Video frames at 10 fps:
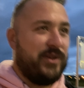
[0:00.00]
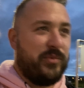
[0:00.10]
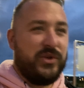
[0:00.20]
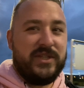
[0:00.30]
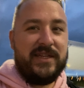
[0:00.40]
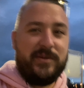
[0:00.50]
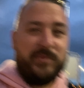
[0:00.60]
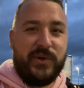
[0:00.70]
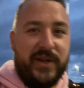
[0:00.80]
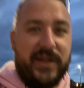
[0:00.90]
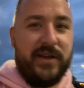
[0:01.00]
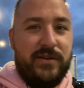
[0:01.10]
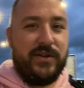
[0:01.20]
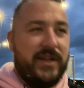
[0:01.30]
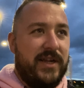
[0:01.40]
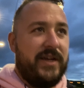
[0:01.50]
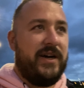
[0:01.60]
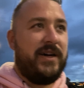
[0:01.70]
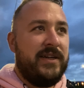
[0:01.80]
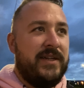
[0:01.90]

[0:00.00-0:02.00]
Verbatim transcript: pretend I'm not going to go and look at a car.